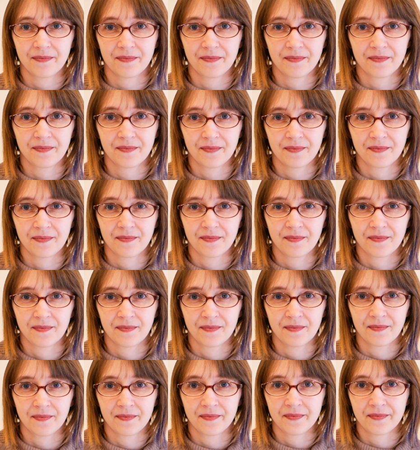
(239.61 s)

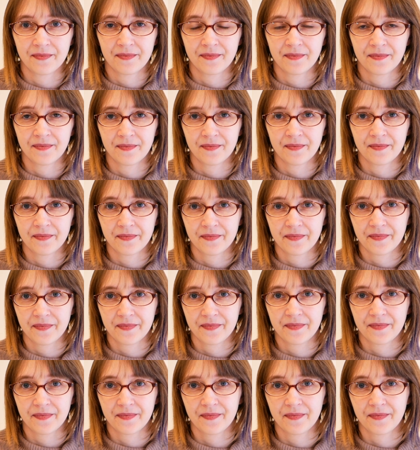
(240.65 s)

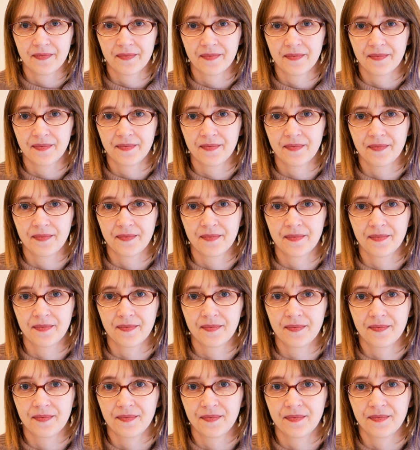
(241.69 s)

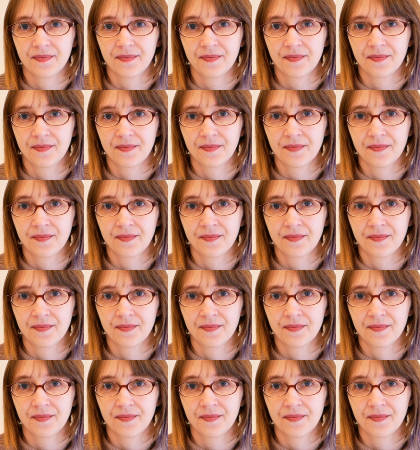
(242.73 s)
No one is speaking in this clip.